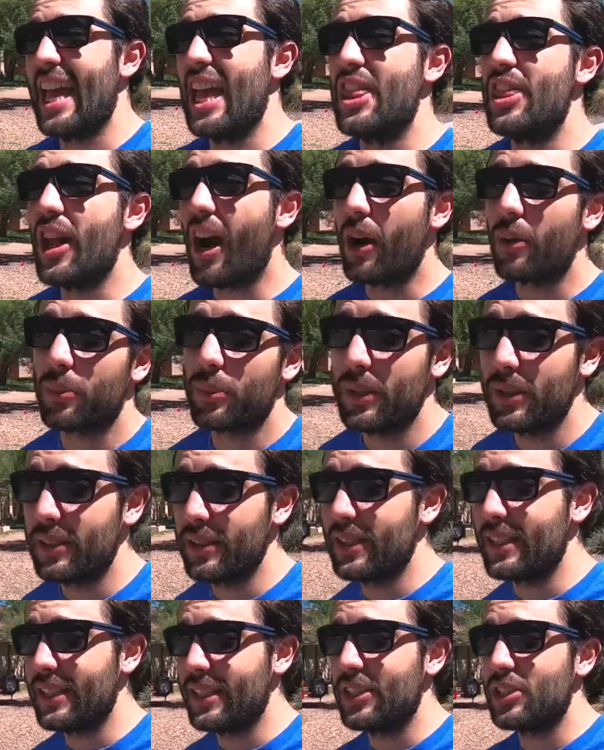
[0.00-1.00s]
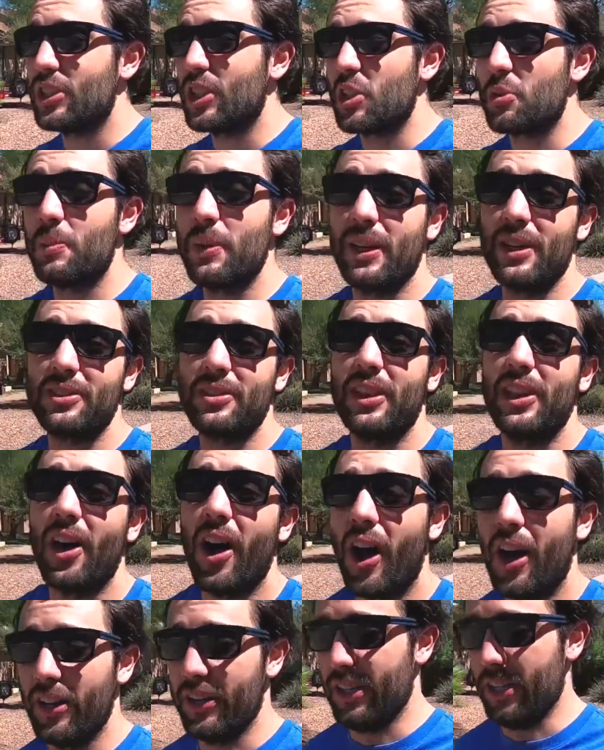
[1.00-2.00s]
Not really, just because of the
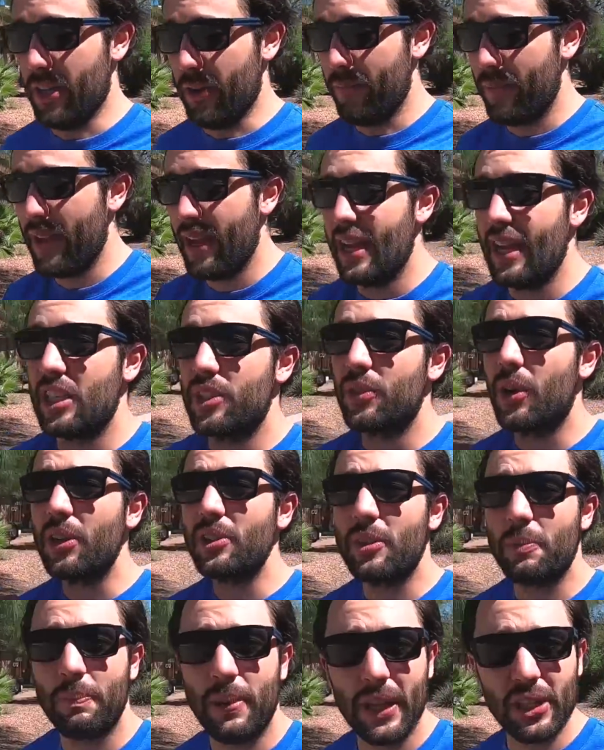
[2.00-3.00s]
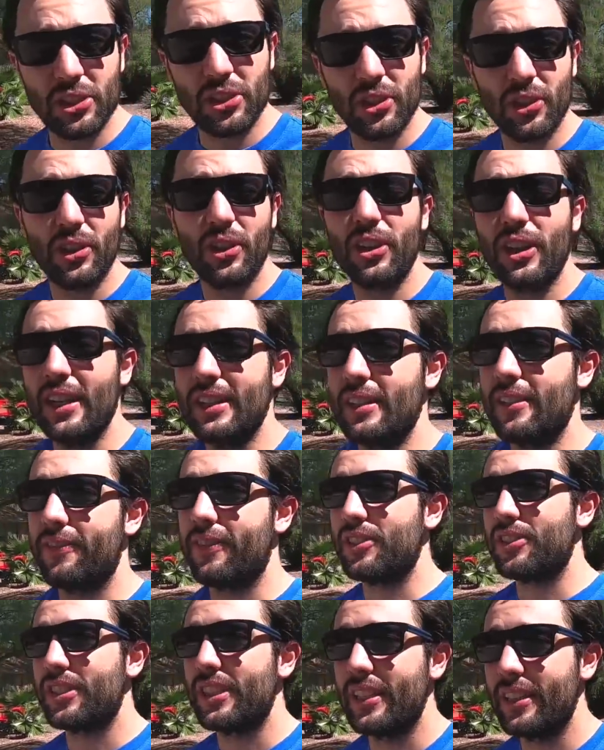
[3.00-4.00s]
audio. As far as the picture and the
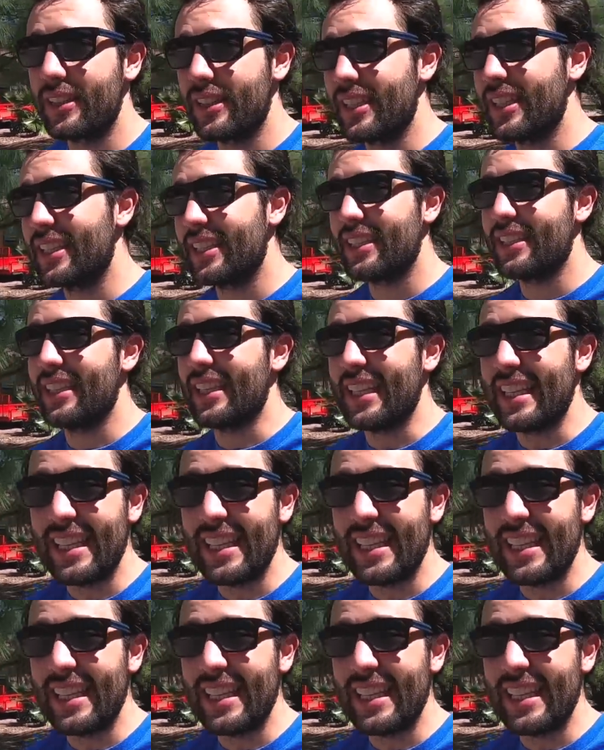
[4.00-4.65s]
facility and the